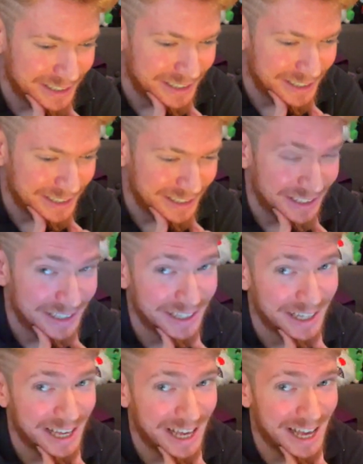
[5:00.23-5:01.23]

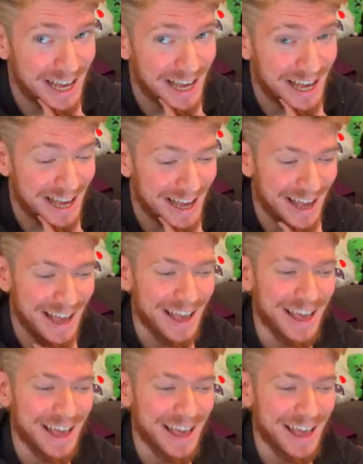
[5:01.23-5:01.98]
Nothing is said.